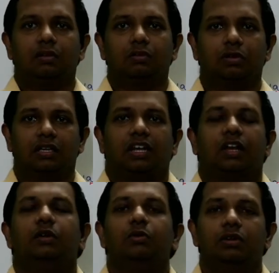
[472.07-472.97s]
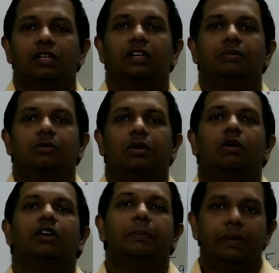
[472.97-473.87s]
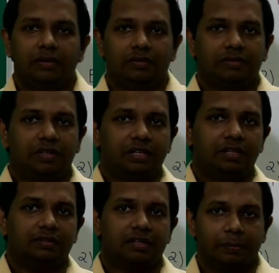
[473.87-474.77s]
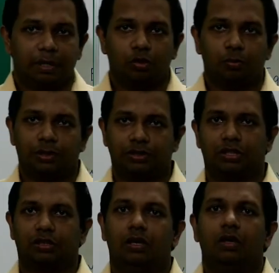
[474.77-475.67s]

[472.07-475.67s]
So here a new term called basicity is coming into picture.